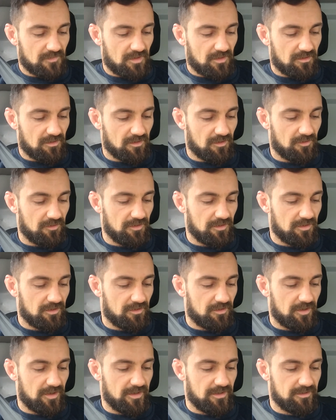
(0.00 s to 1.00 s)

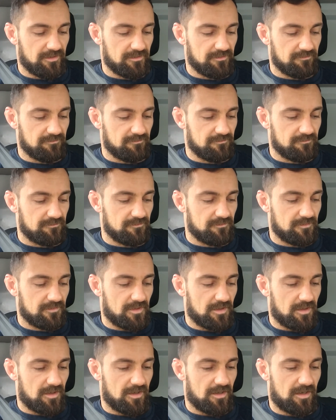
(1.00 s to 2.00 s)
in
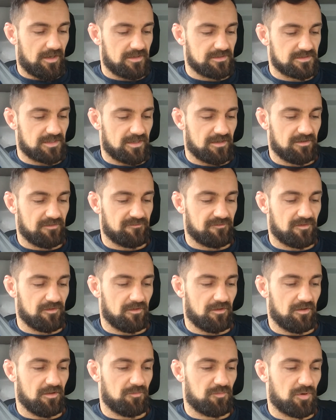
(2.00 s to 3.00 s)
Isaiah and for a
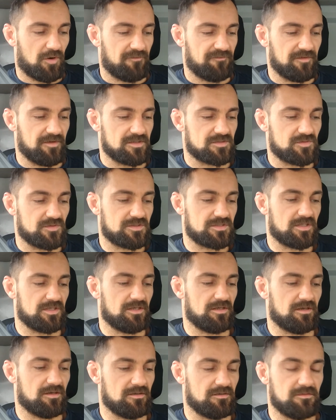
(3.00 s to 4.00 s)
lot of the prophets we
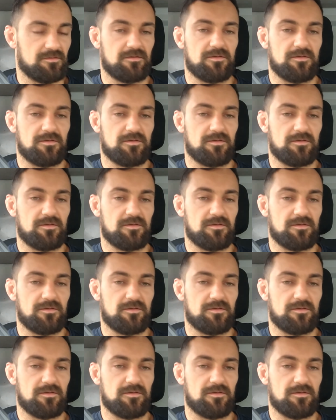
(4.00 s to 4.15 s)
see a